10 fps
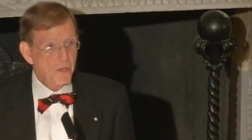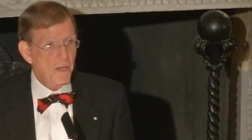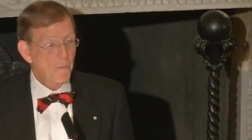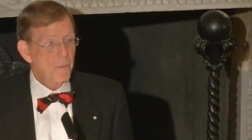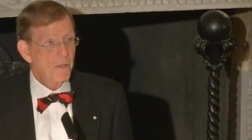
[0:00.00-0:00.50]

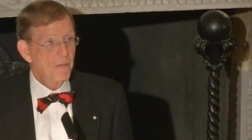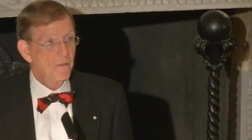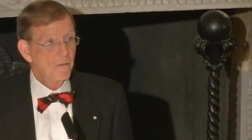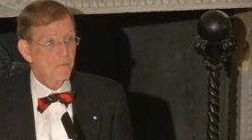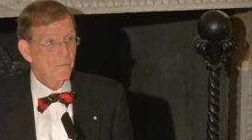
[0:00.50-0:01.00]

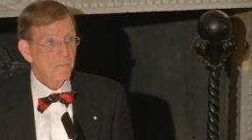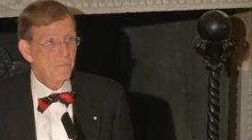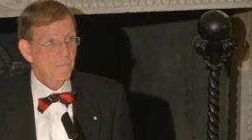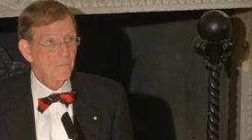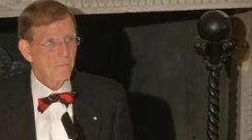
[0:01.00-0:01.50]
Cowpens,
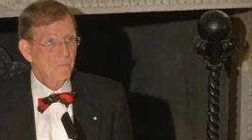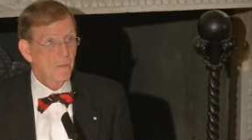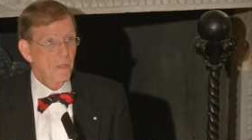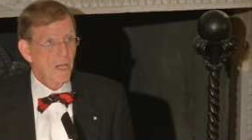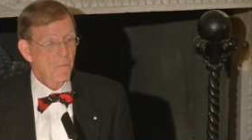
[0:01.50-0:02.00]

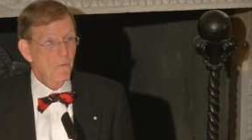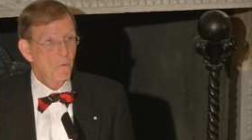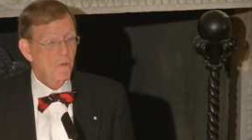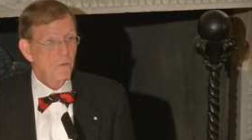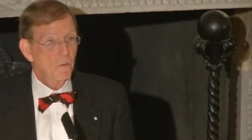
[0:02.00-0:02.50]
and
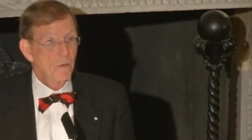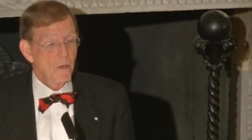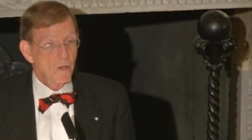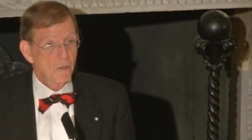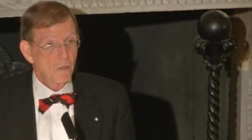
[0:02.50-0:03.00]
before
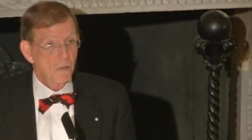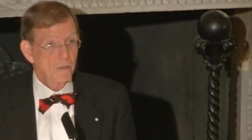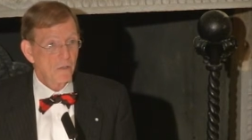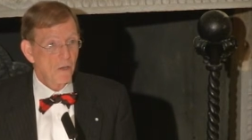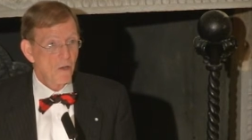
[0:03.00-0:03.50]

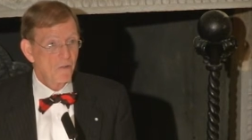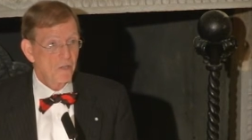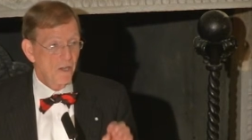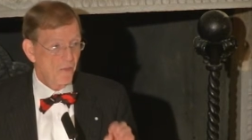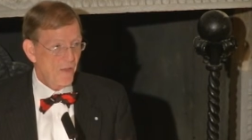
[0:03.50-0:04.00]
Tarleton lost
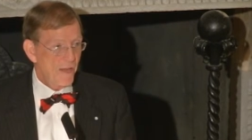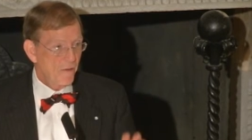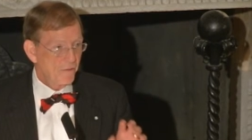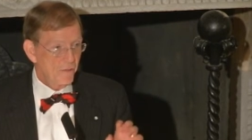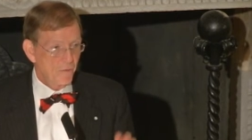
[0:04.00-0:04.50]
a
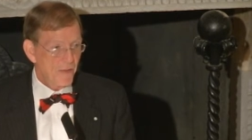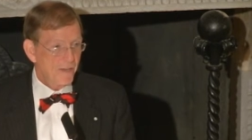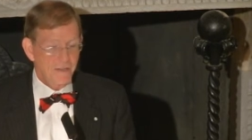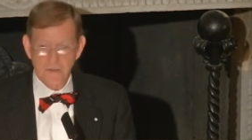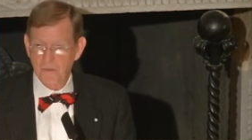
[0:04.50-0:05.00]
1,000
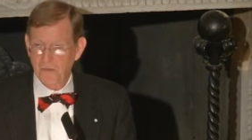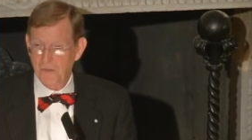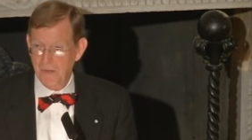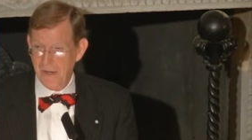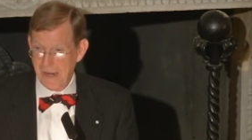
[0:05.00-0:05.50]
effectives
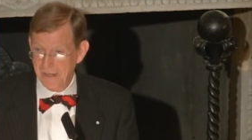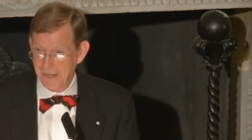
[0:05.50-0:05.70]
at